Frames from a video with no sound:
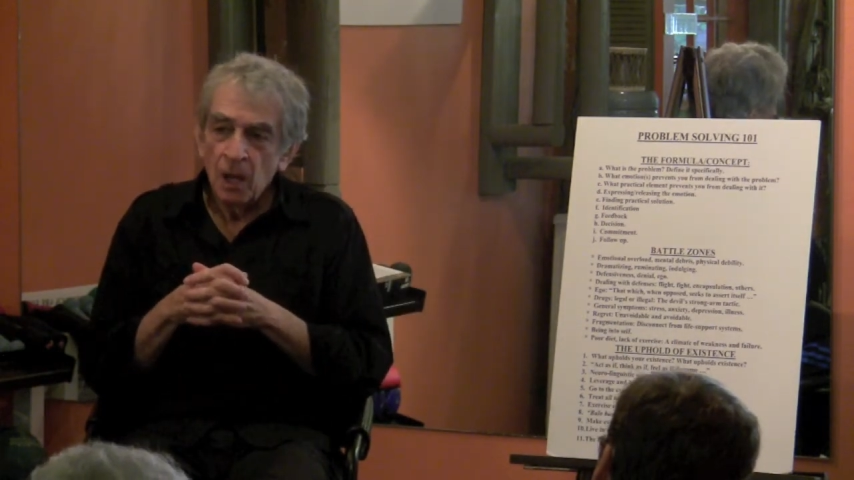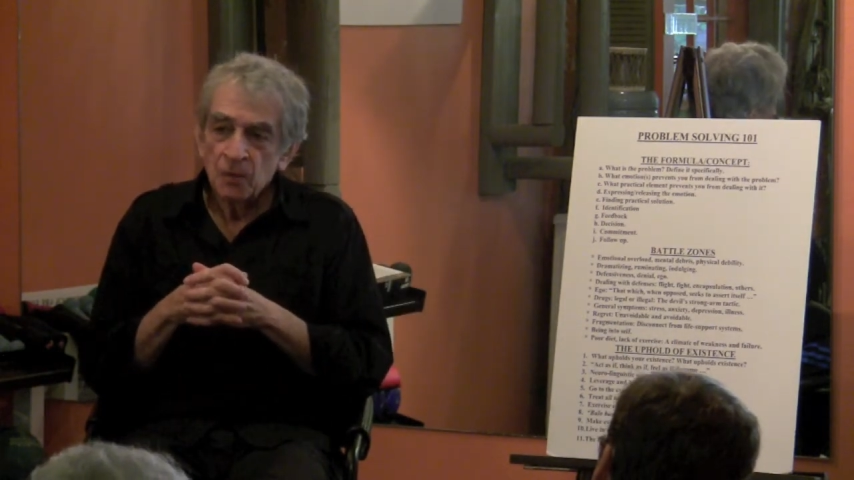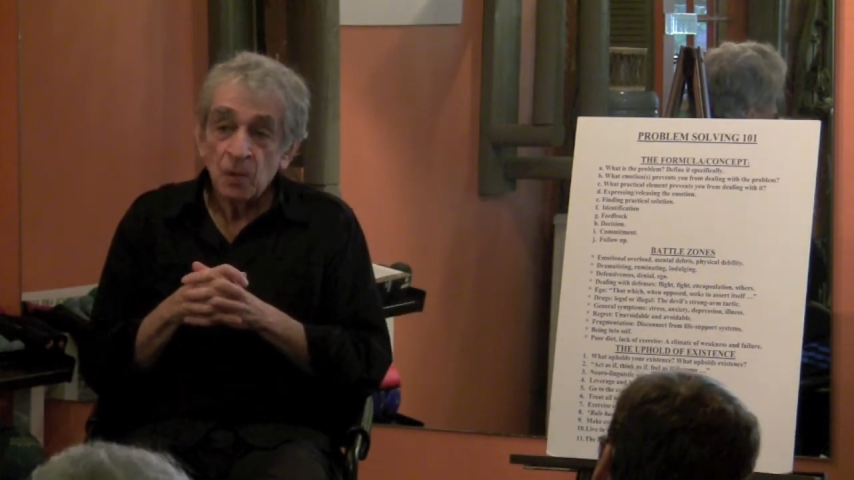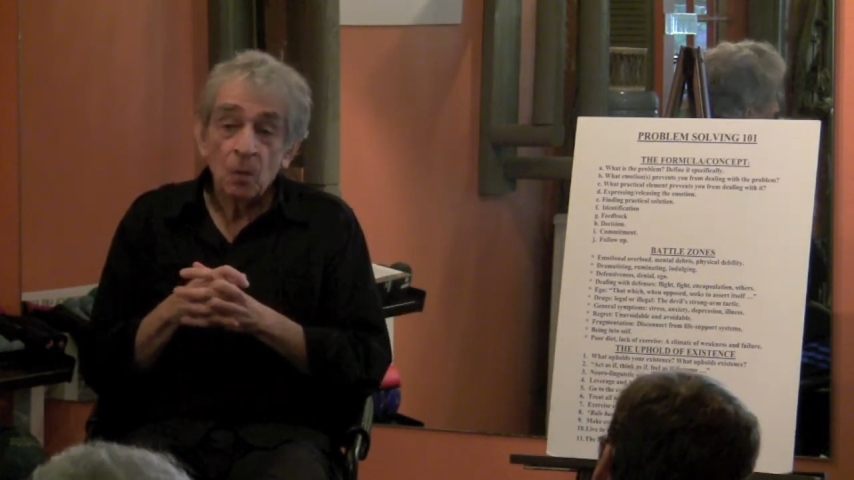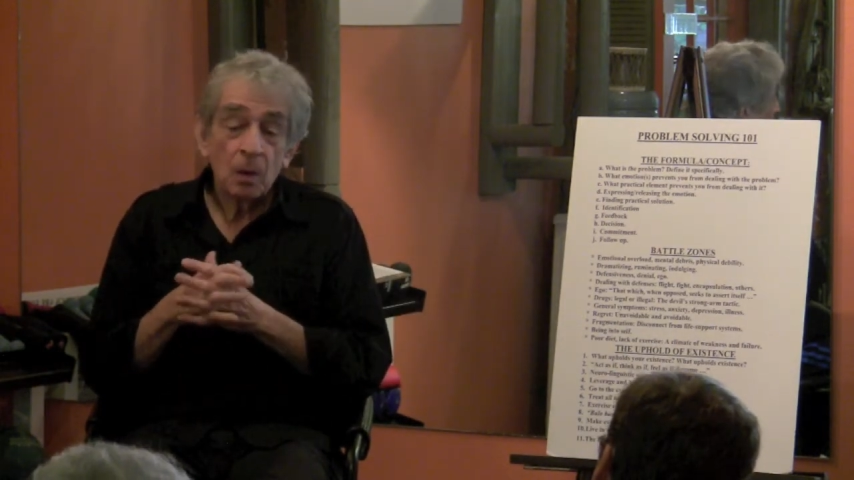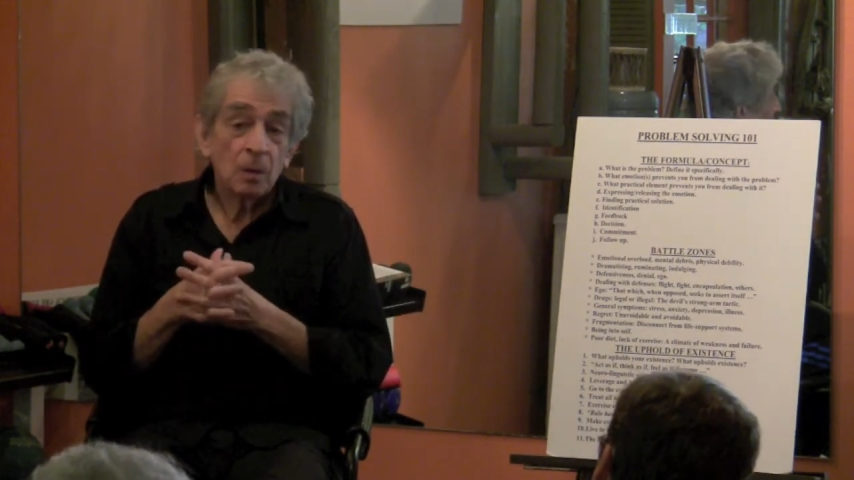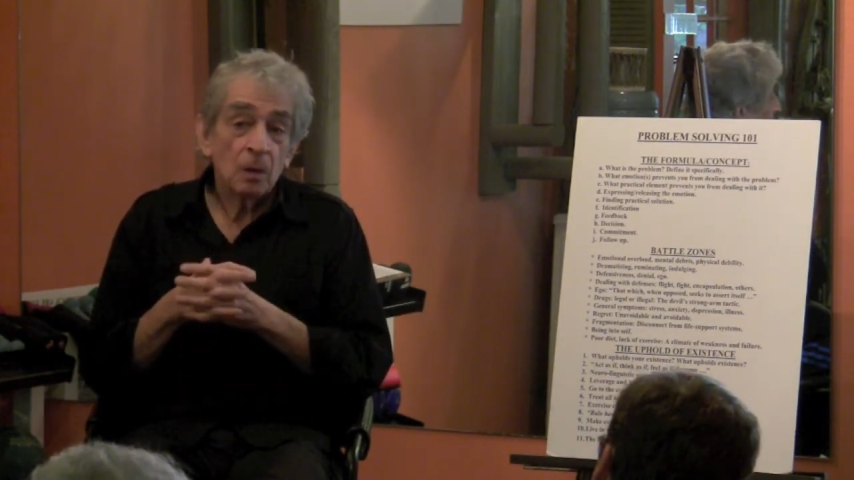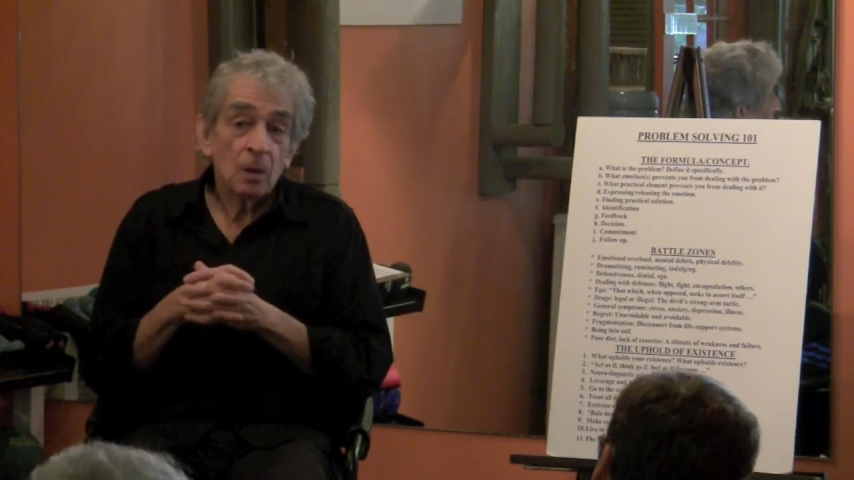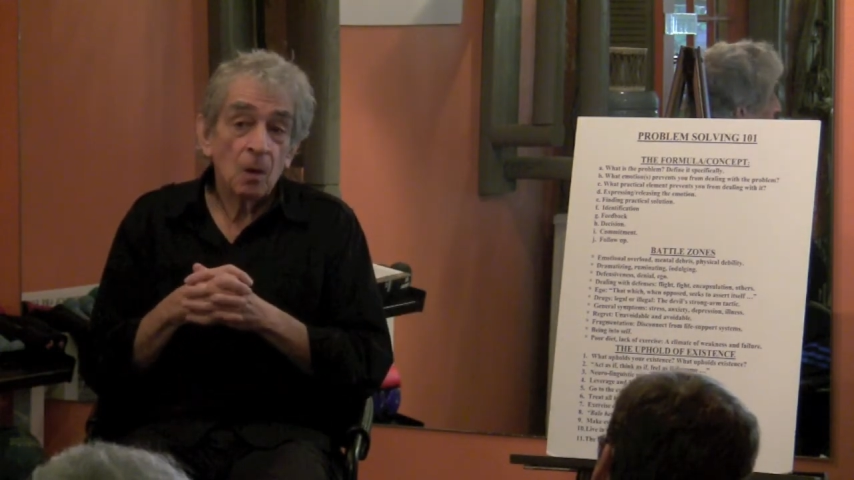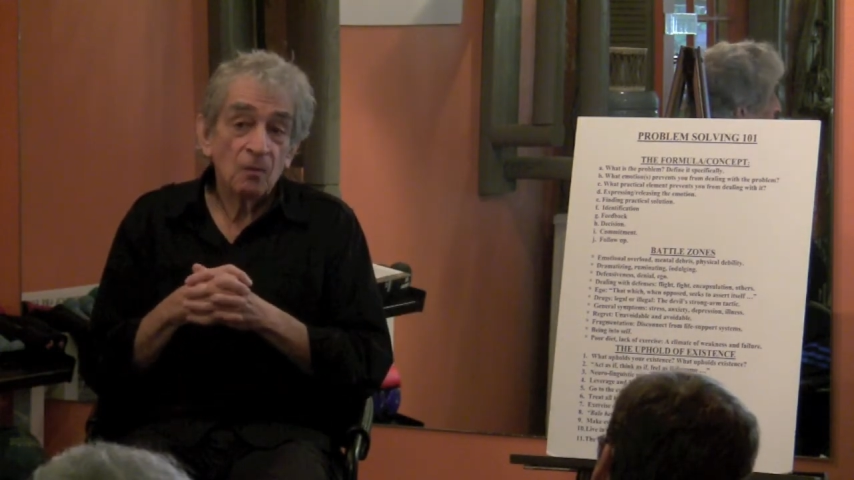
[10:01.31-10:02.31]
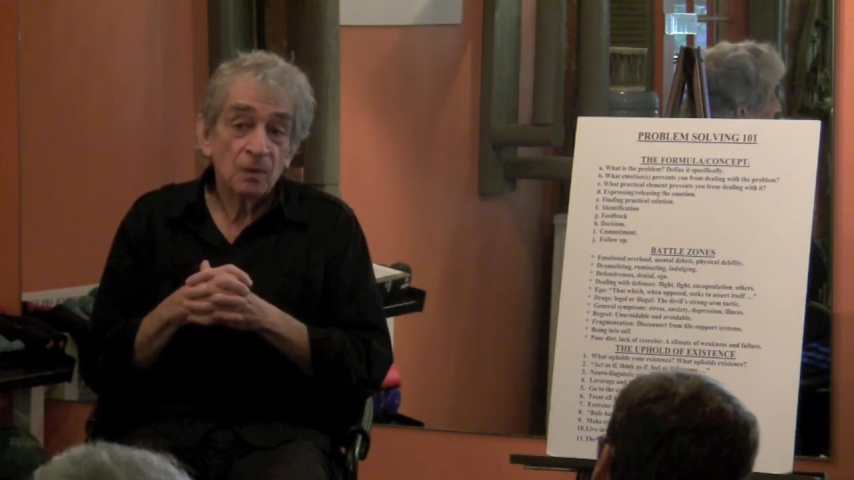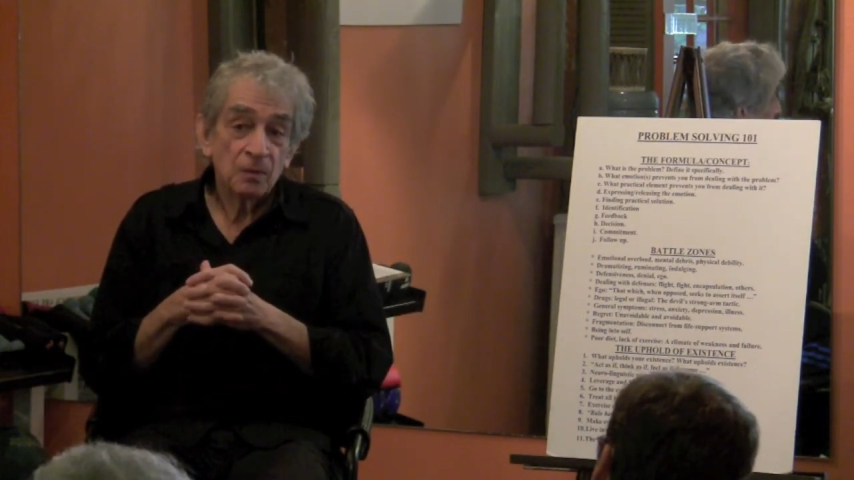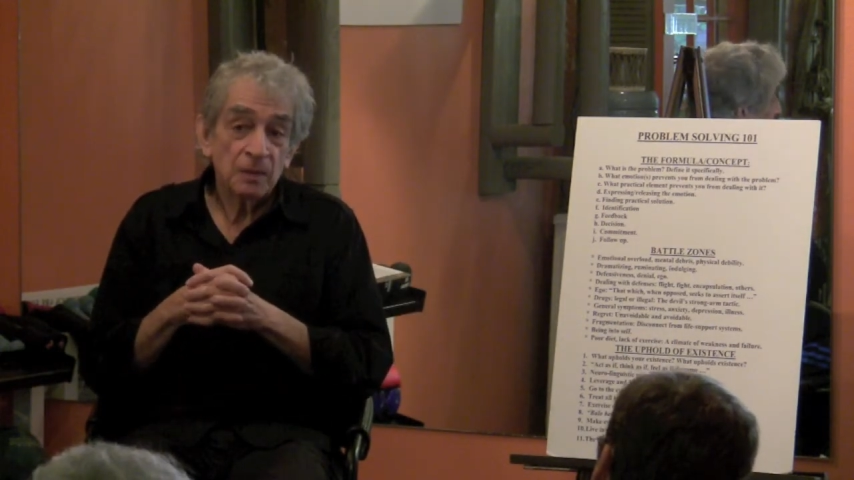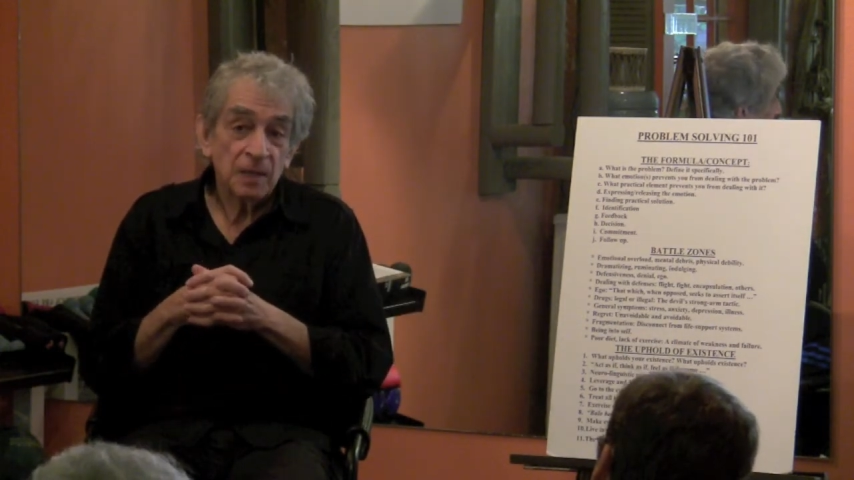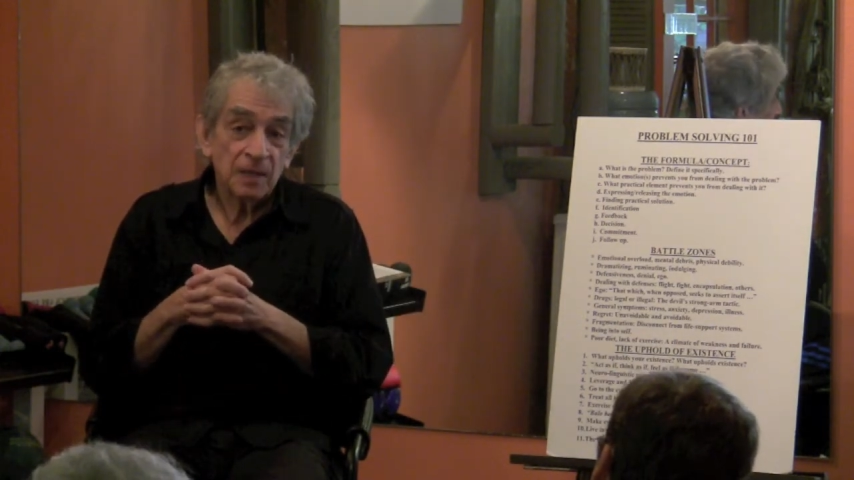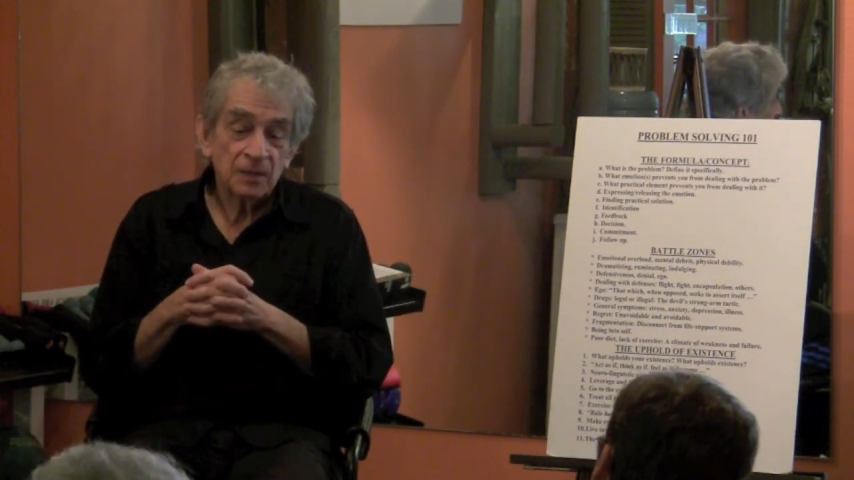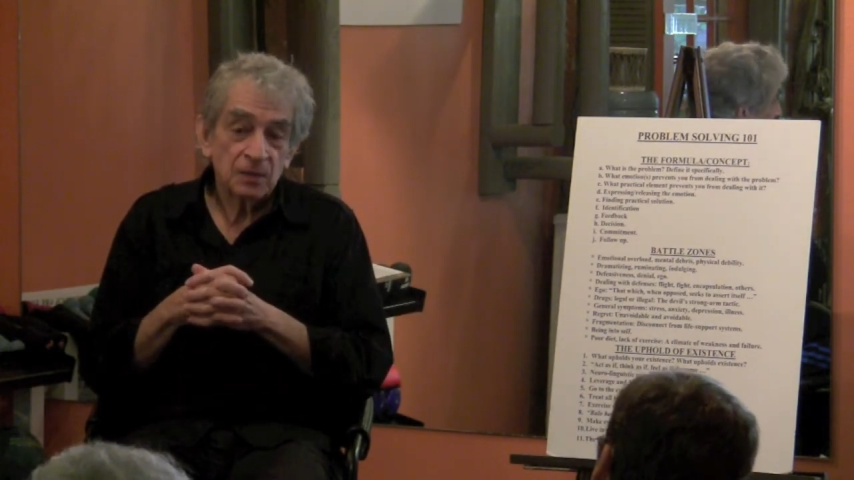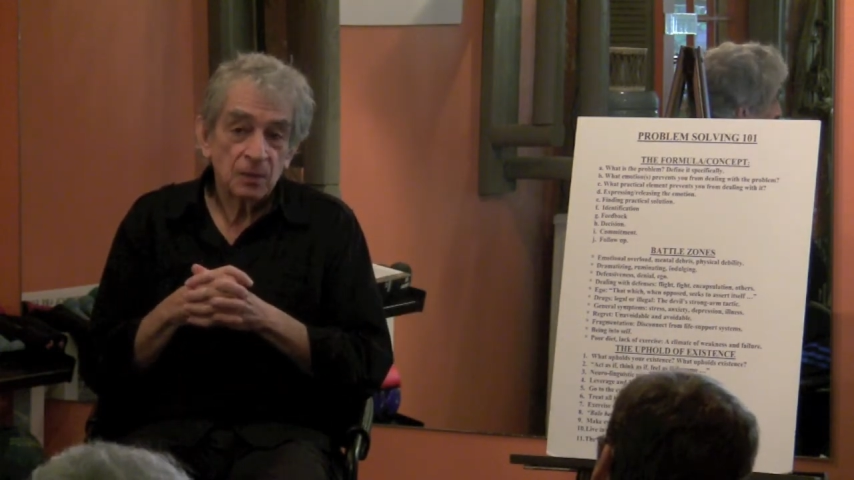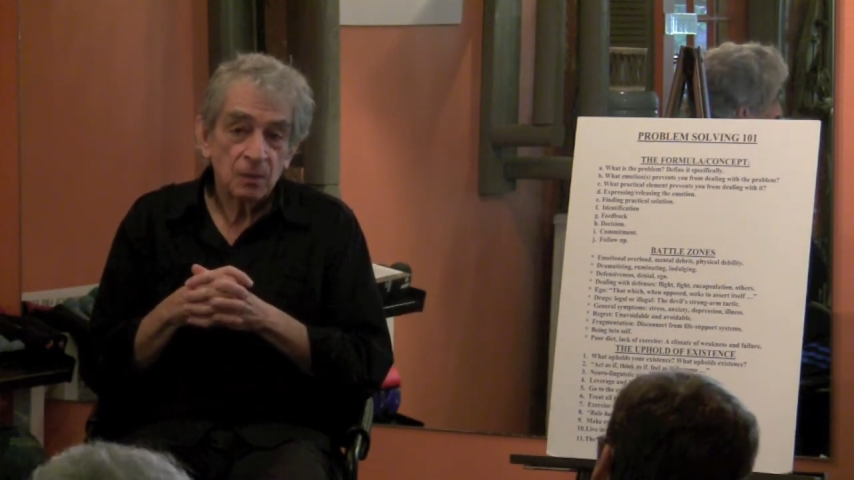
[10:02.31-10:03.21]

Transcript: So over the next